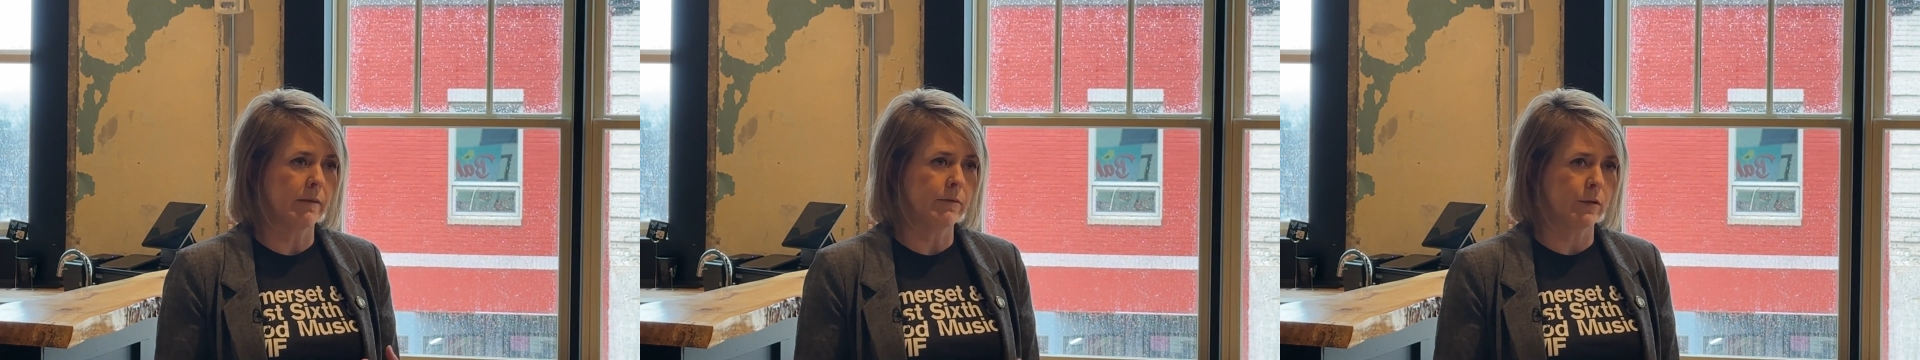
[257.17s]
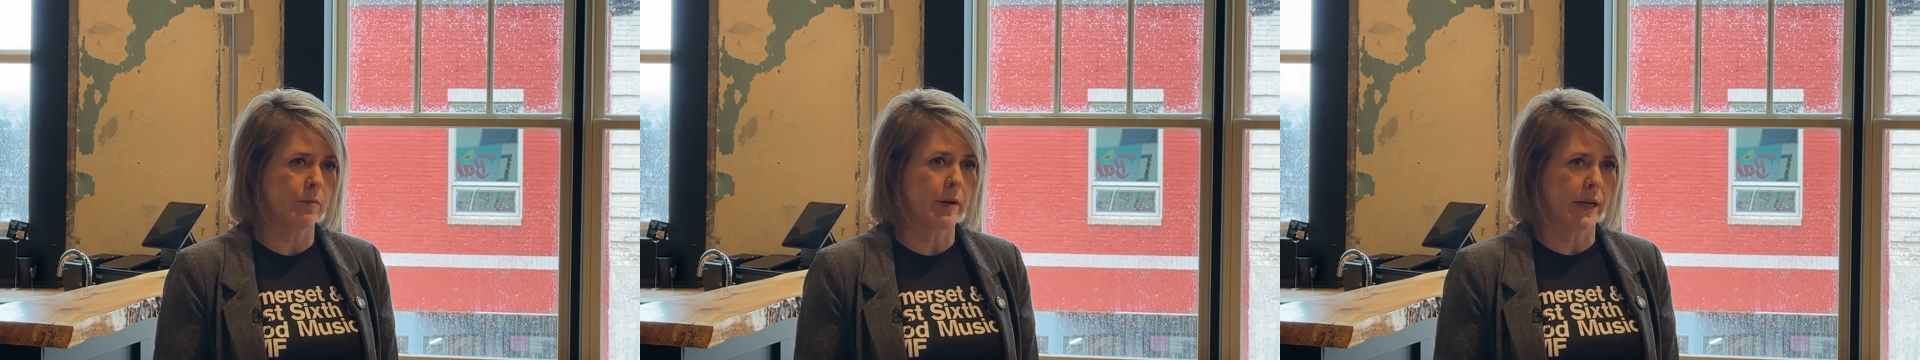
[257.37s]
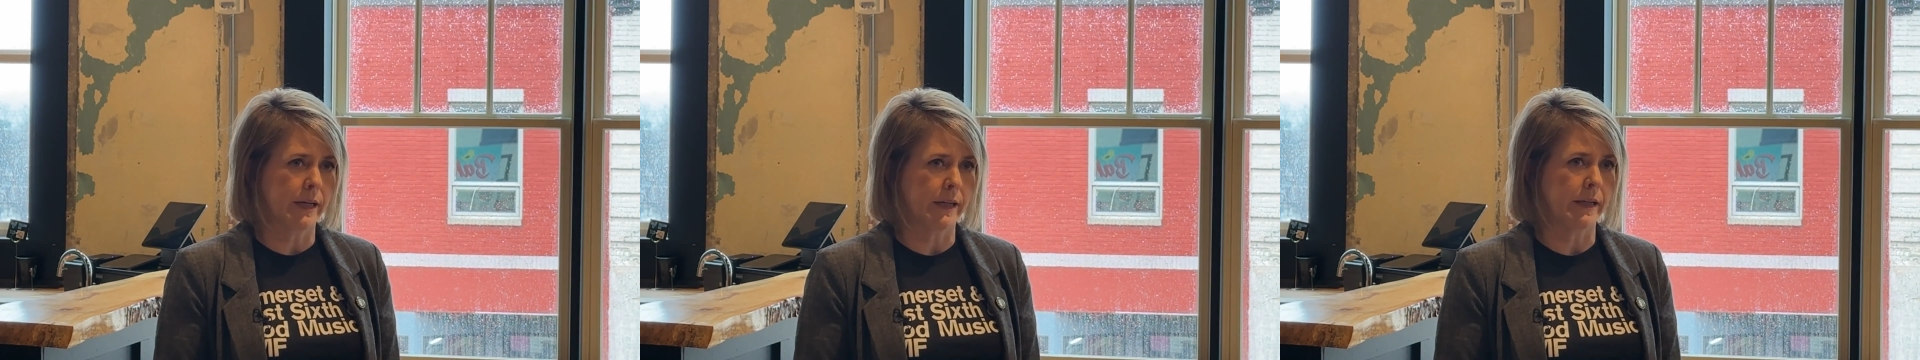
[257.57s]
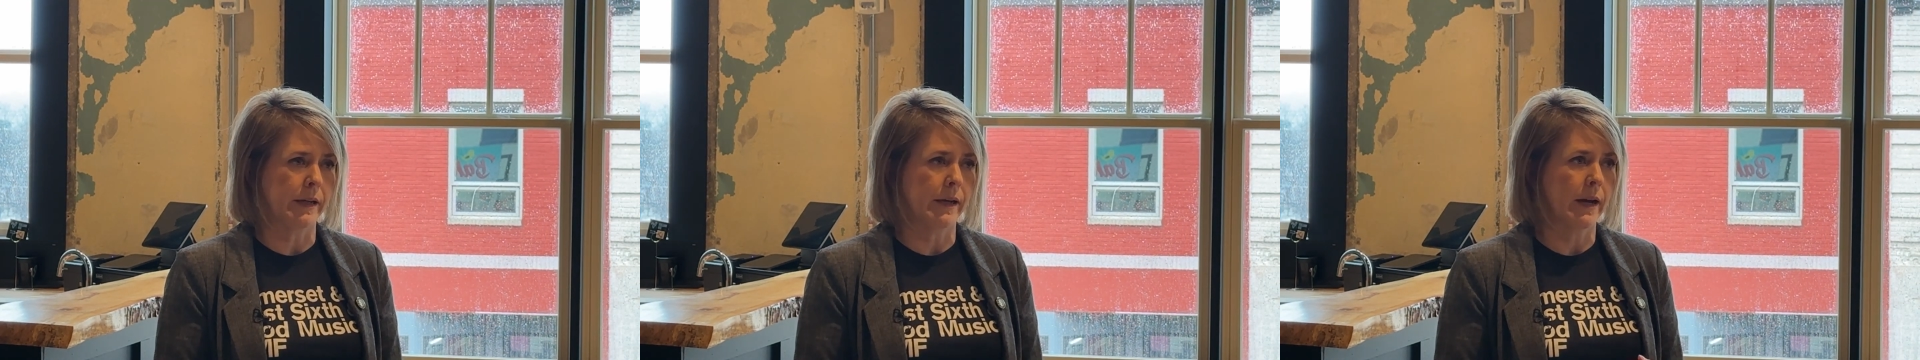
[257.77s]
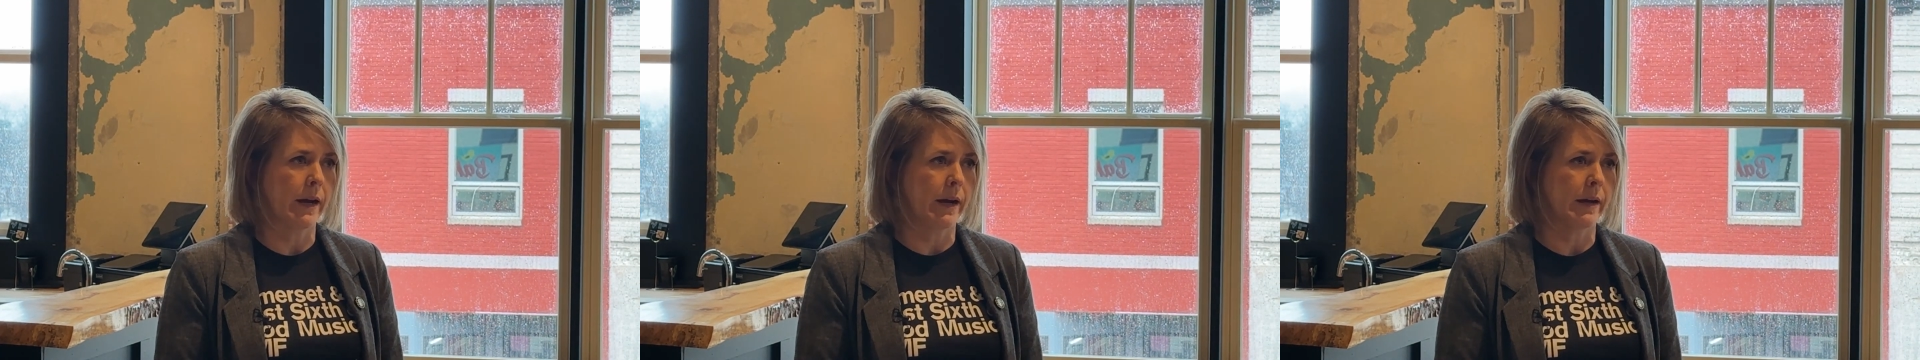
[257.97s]

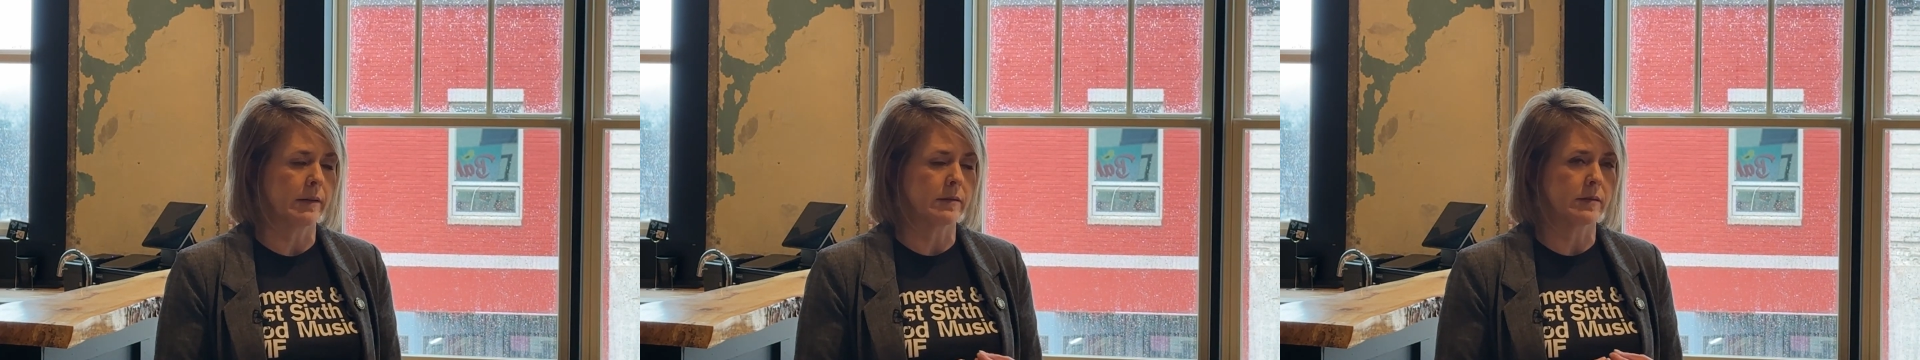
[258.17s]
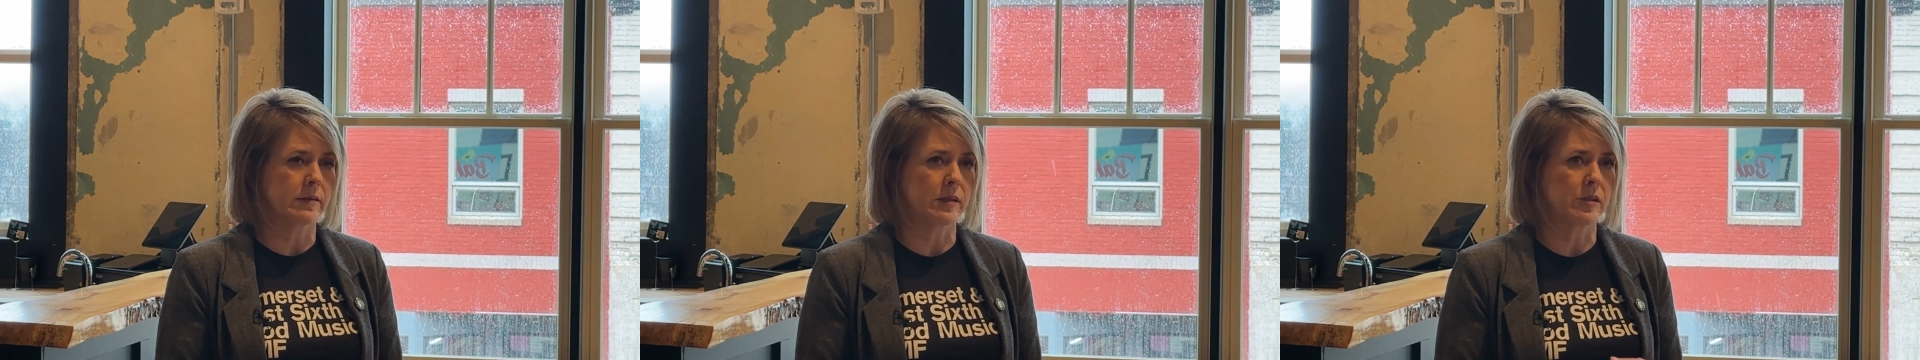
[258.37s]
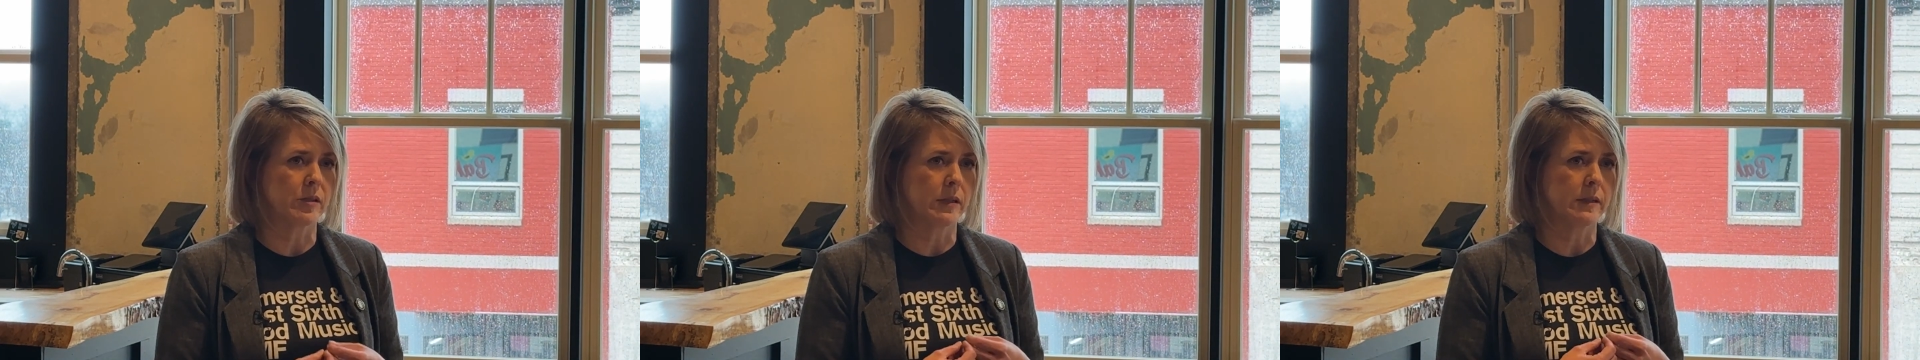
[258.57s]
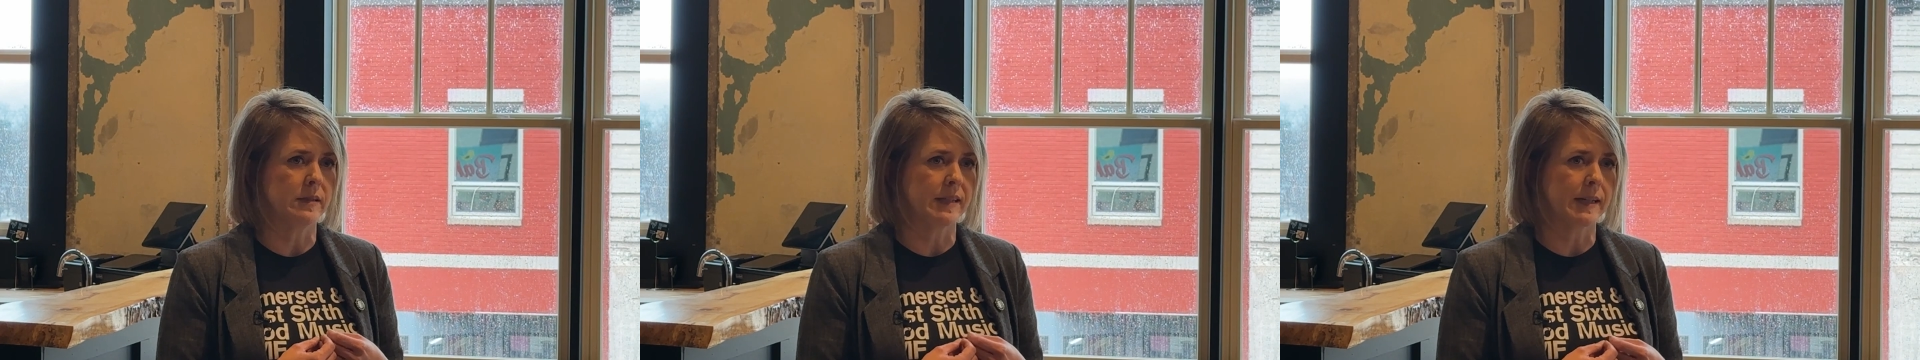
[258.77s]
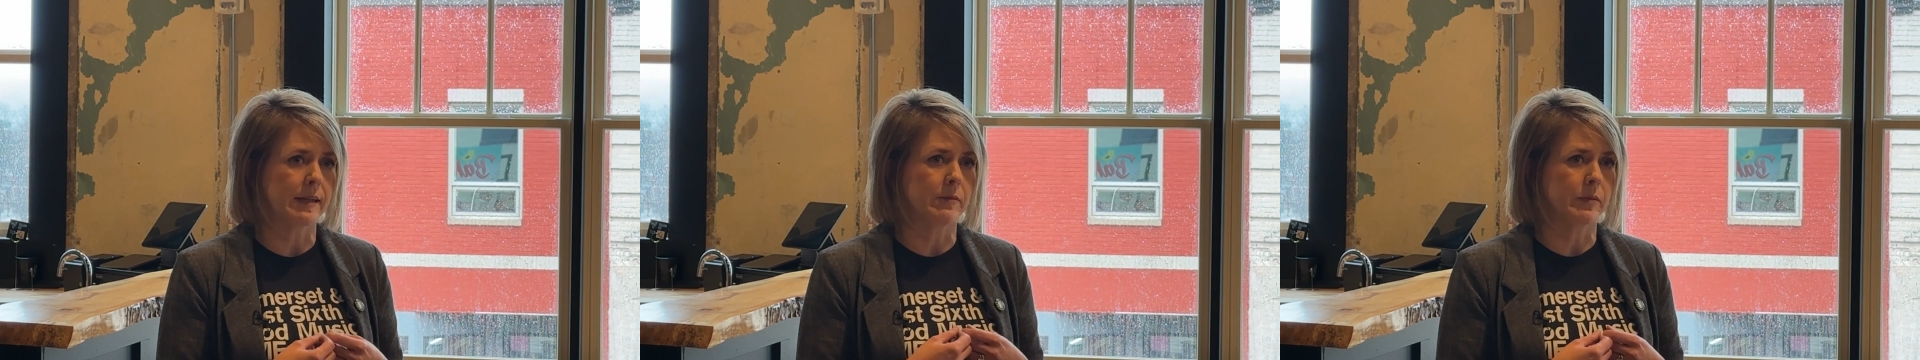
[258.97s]
everybody has such a
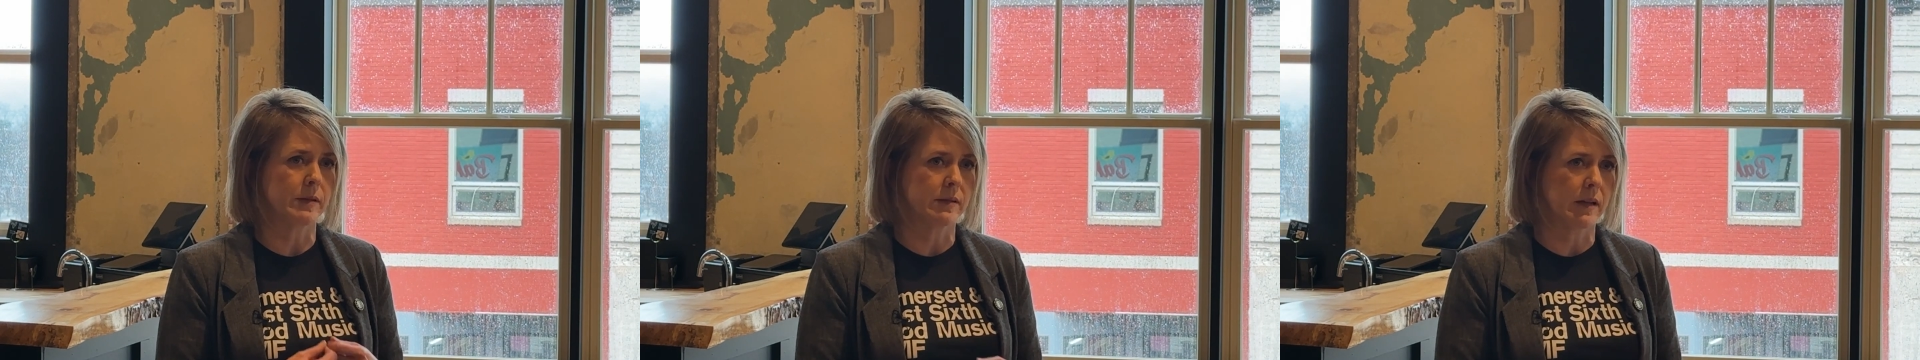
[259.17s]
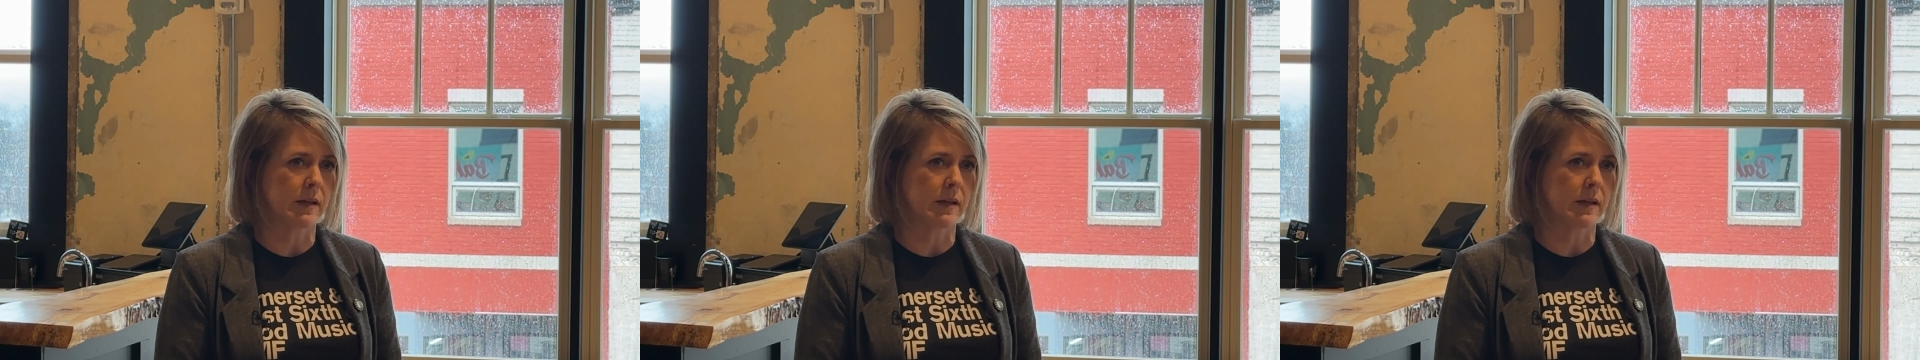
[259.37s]
deep